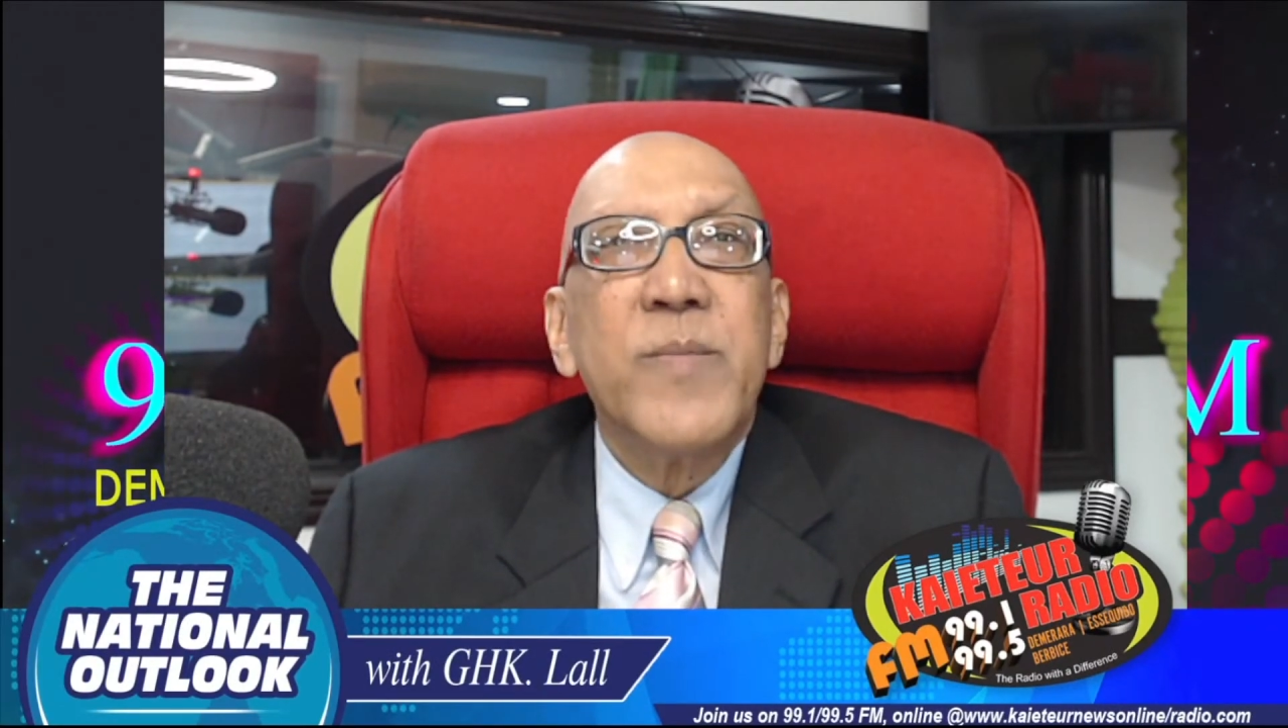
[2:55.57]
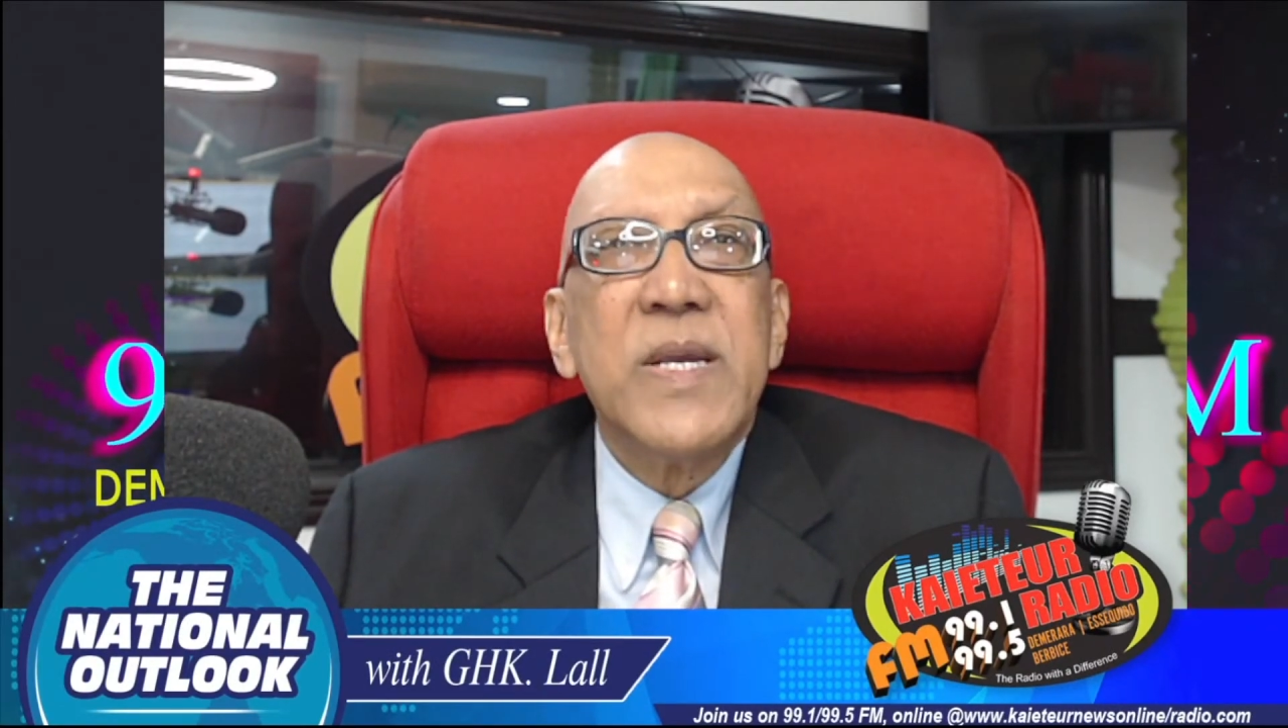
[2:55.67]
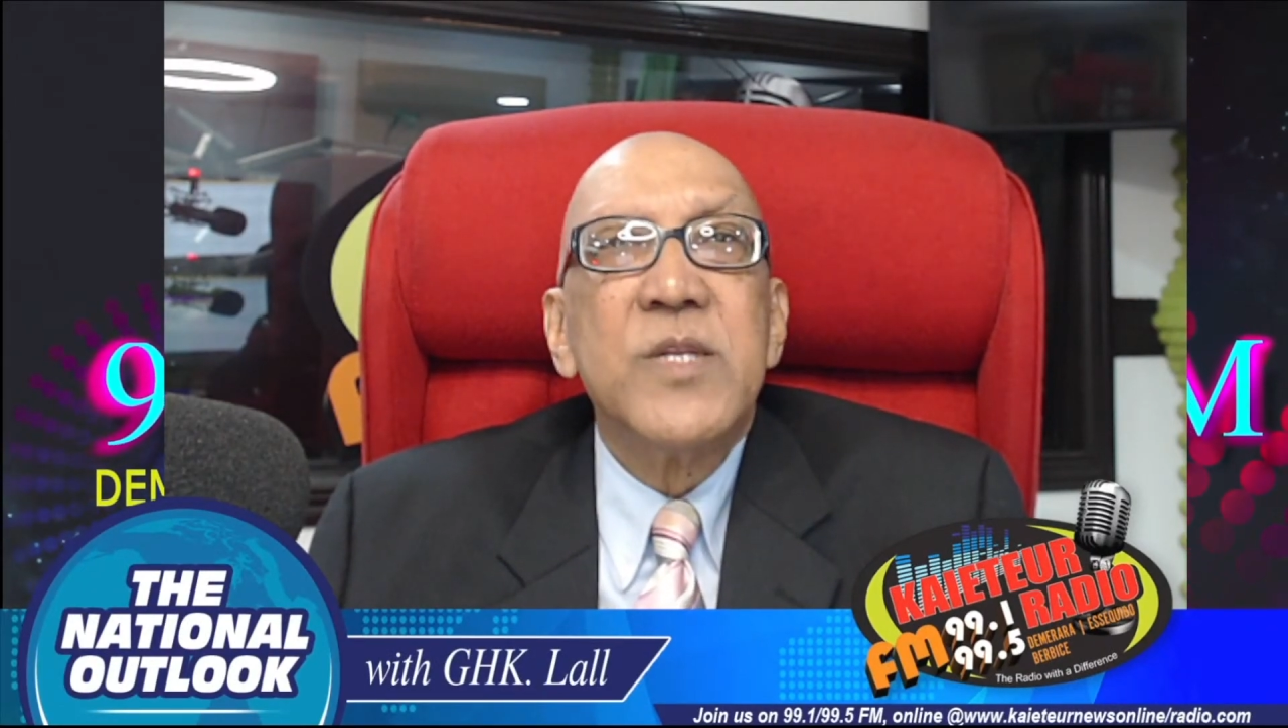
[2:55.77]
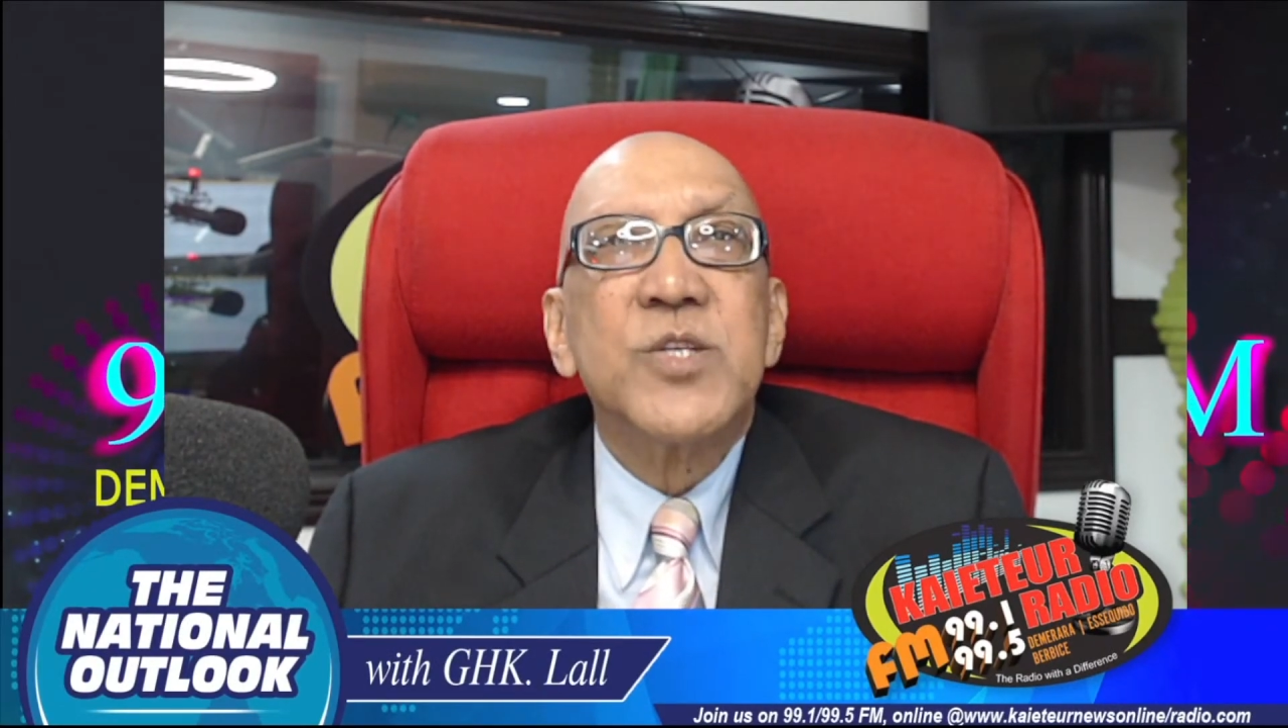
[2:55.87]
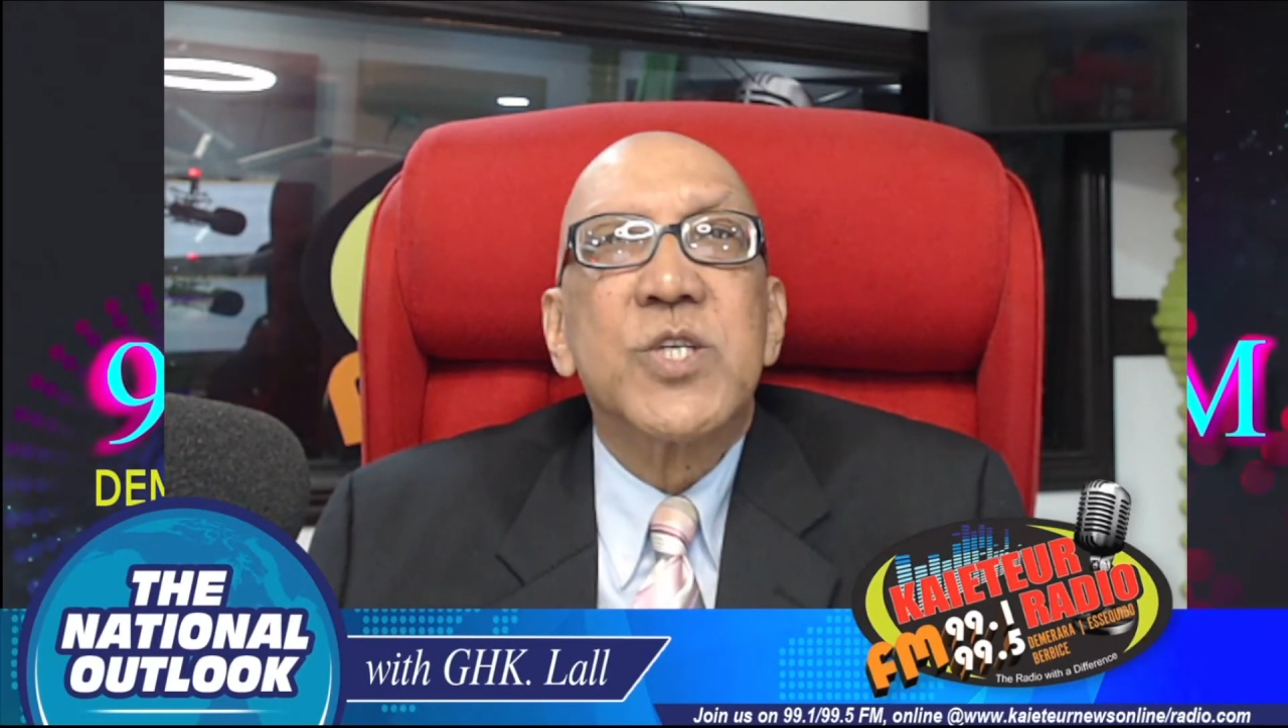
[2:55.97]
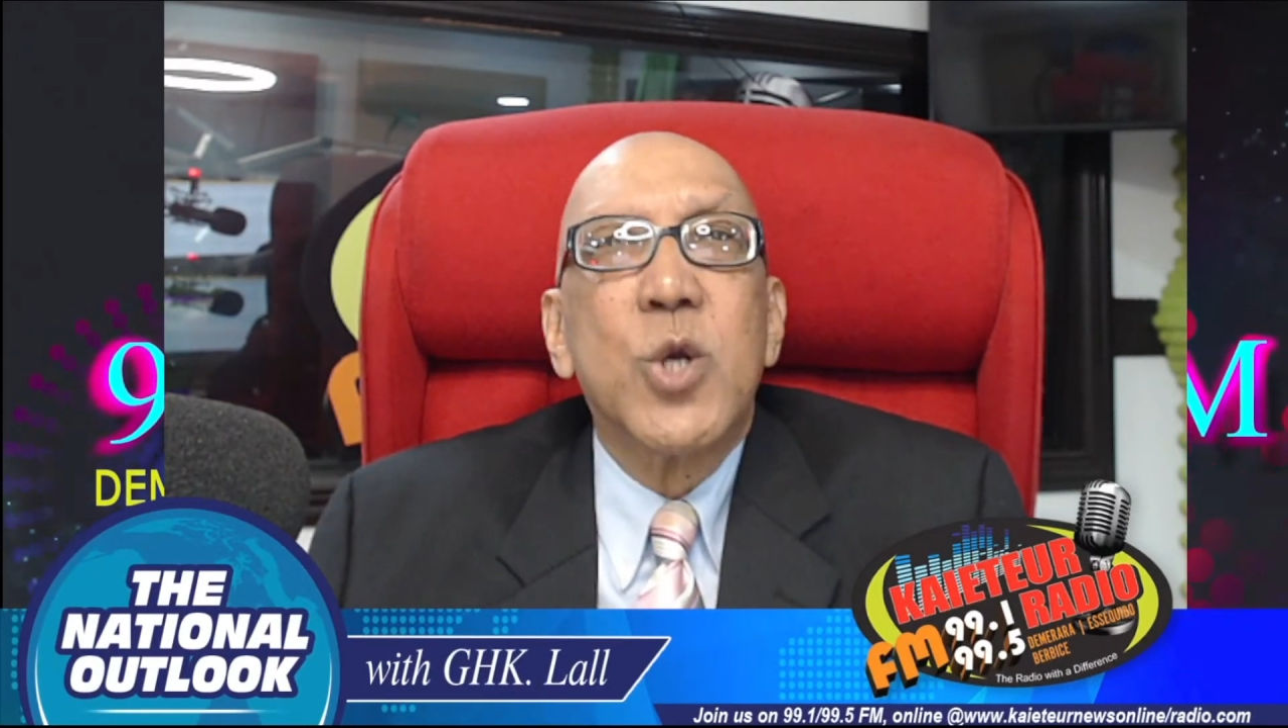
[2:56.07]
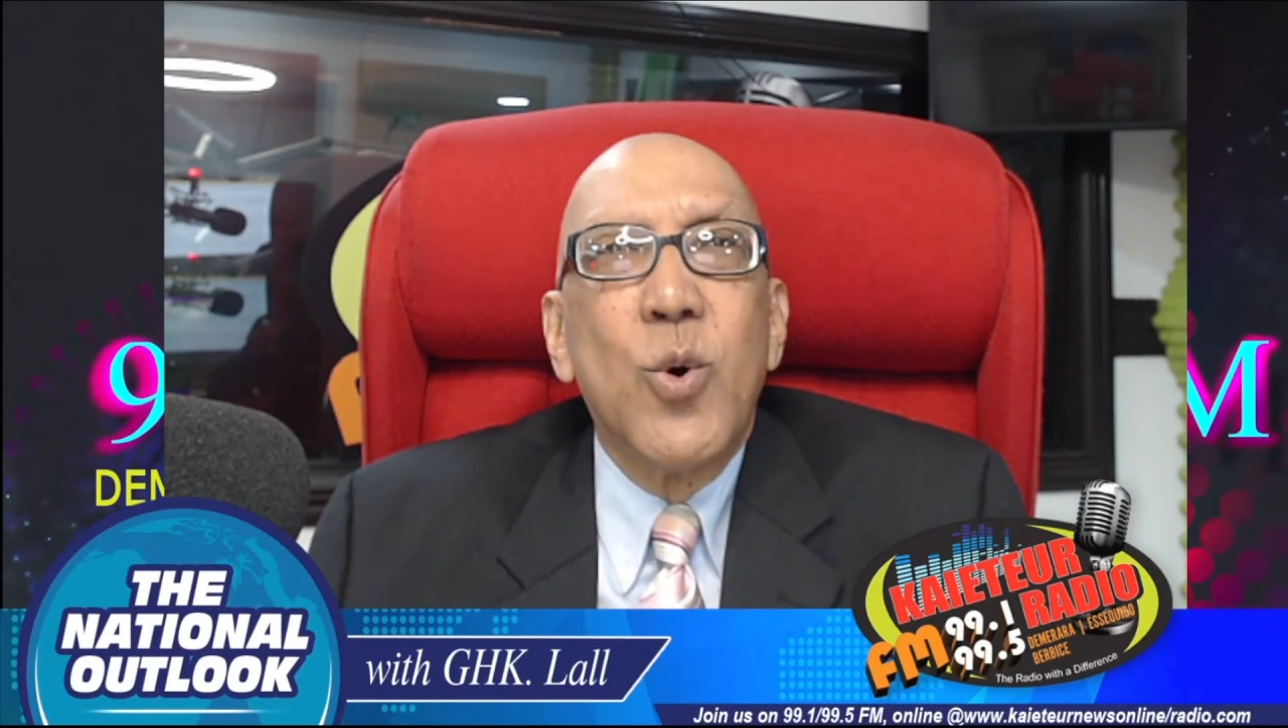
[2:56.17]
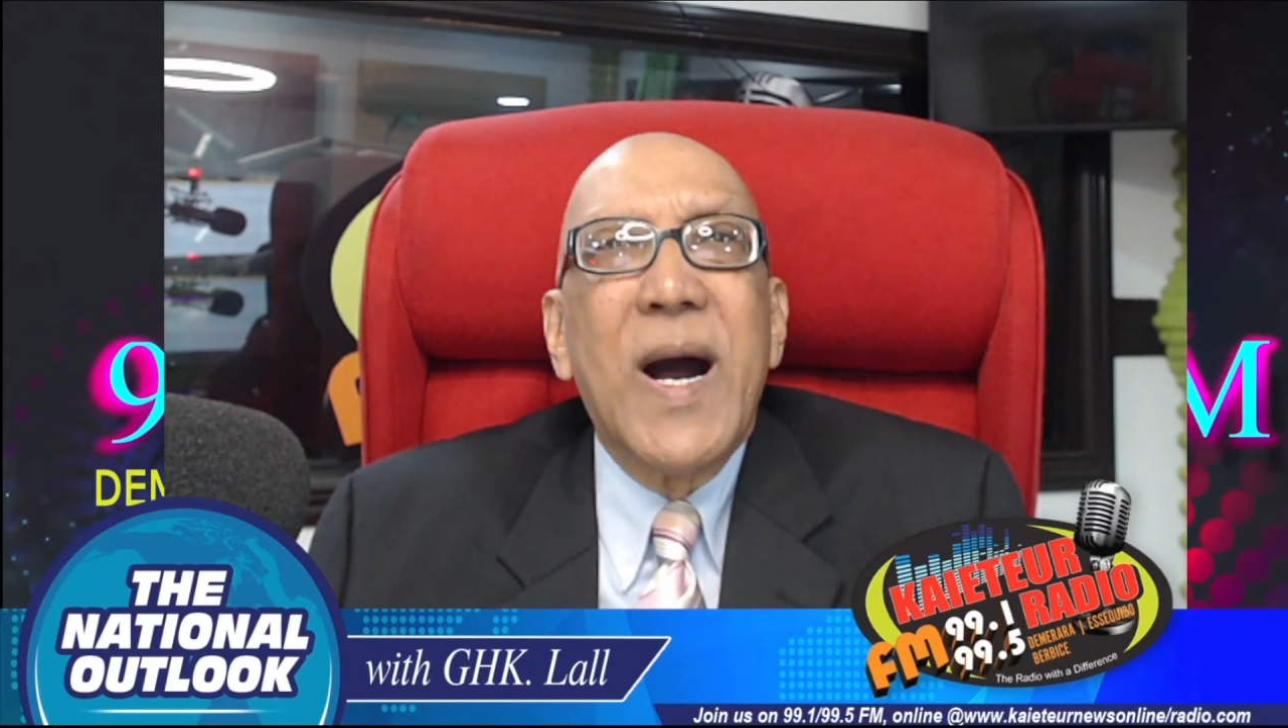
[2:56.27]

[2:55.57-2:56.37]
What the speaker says: means go